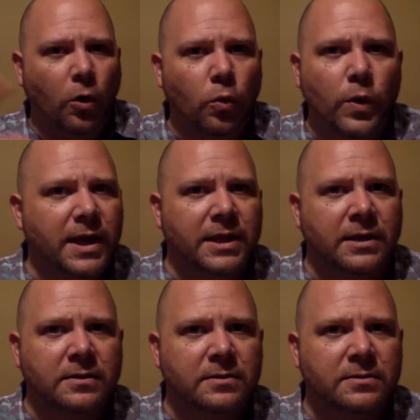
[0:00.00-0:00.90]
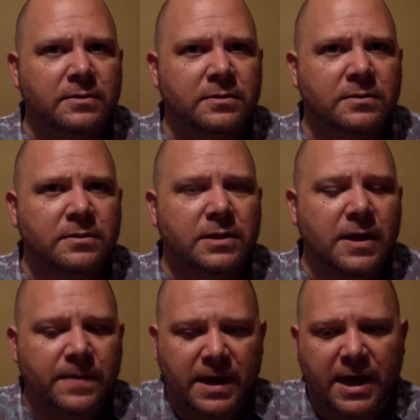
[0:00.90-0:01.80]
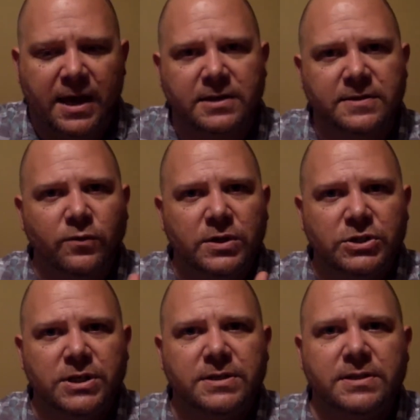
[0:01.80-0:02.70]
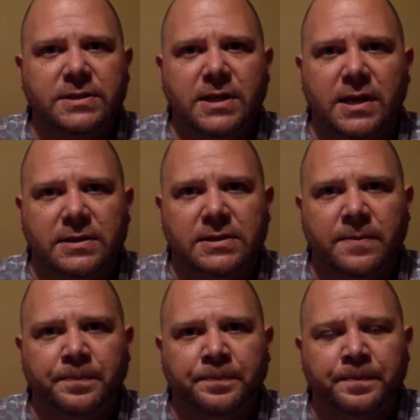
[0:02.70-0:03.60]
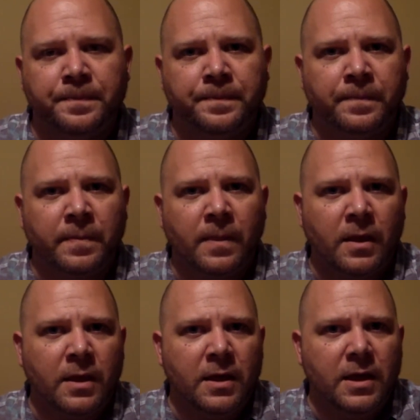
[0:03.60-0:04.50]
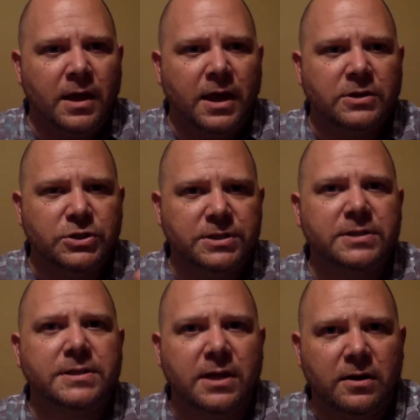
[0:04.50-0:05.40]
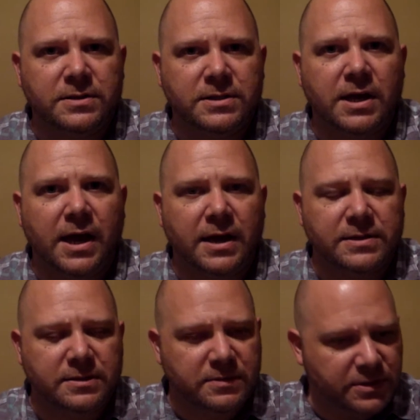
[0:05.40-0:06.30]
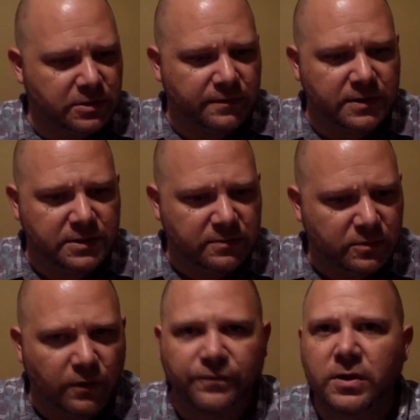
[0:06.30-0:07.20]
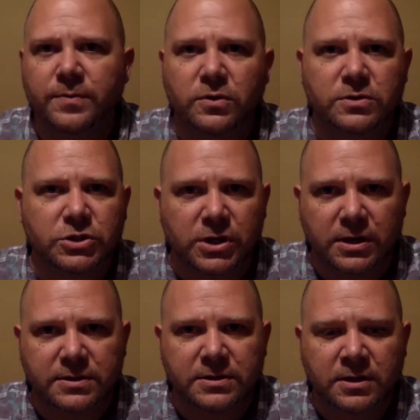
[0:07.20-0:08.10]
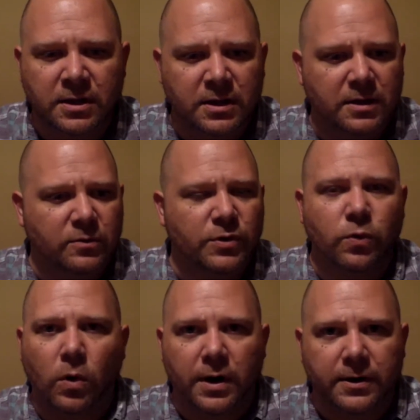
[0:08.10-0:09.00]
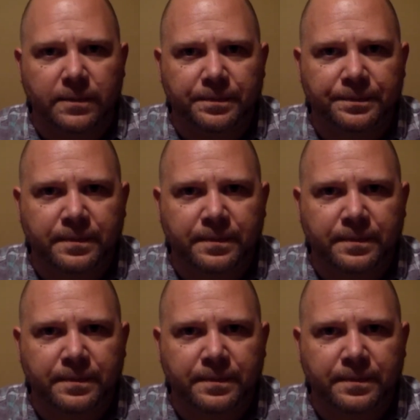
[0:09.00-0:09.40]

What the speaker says: the whole wedding in the hands of what Jesus says. And Jesus tells the guys, the servants, "Go fill up those jugs with water."